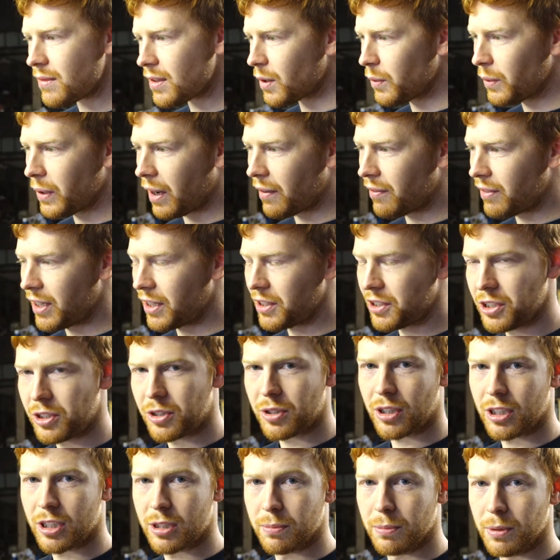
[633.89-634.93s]
we haven't actually
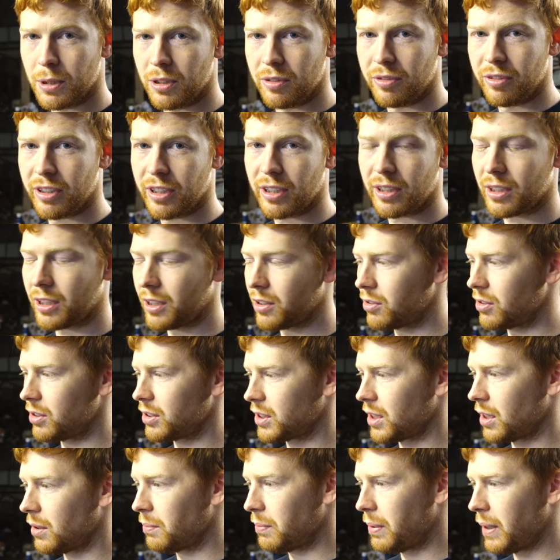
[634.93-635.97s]
tried to move it under
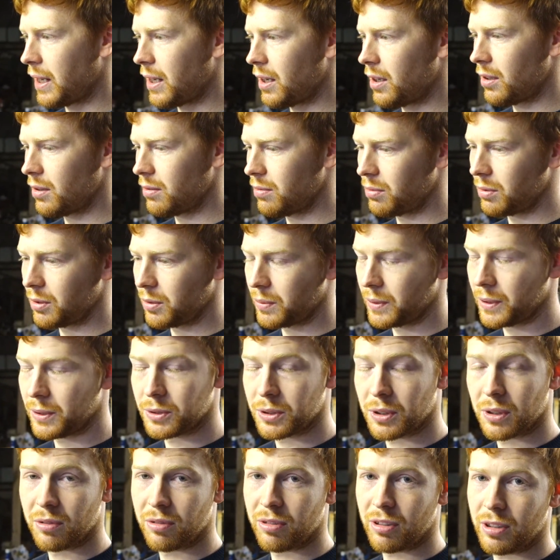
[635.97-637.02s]
its own power with the wheels
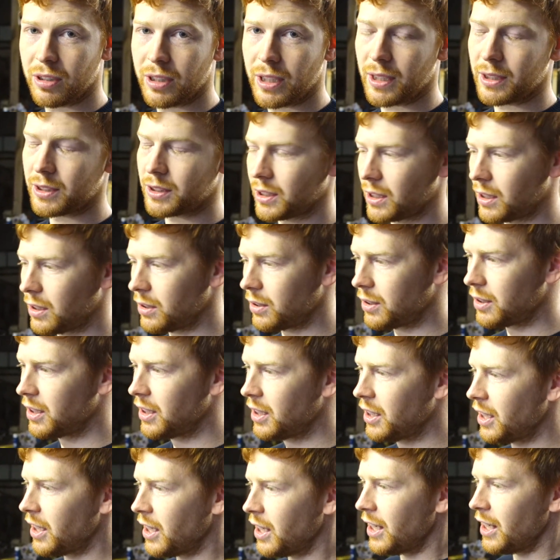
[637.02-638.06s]
on the floor yet, so
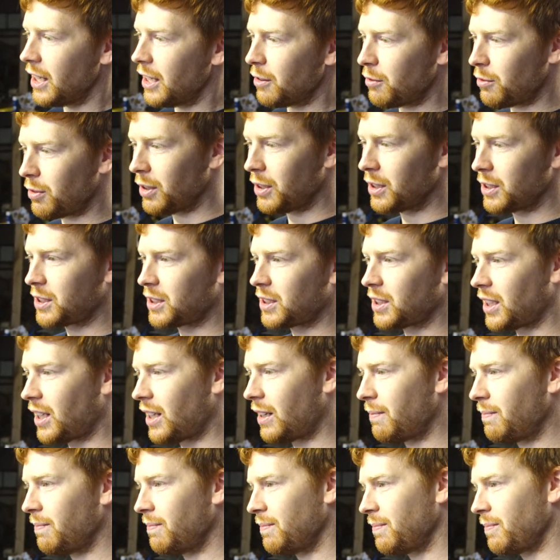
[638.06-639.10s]
first
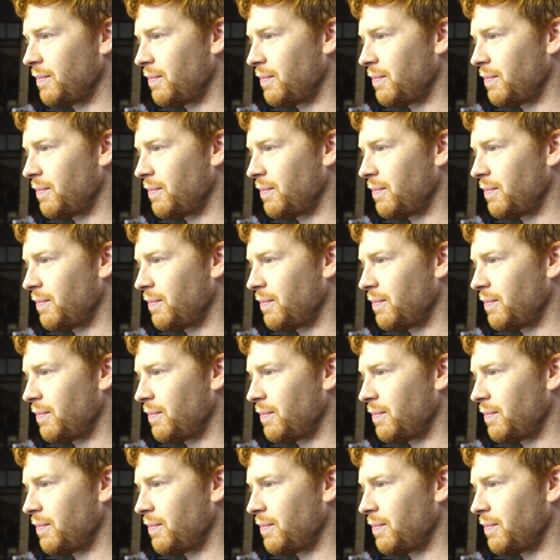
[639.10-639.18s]
time.